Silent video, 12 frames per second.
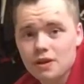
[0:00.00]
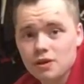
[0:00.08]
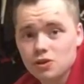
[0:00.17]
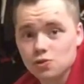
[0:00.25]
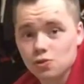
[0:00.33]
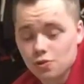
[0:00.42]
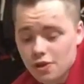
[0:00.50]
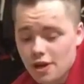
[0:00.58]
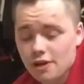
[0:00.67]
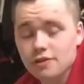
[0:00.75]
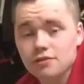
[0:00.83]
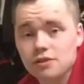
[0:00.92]
So
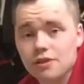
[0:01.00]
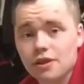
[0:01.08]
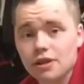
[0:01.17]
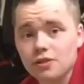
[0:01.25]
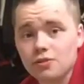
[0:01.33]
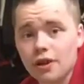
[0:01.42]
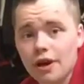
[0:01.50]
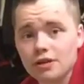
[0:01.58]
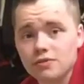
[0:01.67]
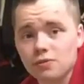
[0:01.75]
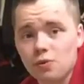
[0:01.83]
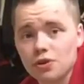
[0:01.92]
yeah, thank you guys
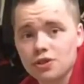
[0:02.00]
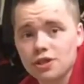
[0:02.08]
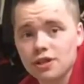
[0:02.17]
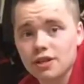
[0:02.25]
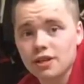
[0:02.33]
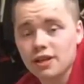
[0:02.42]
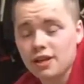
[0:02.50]
for watching.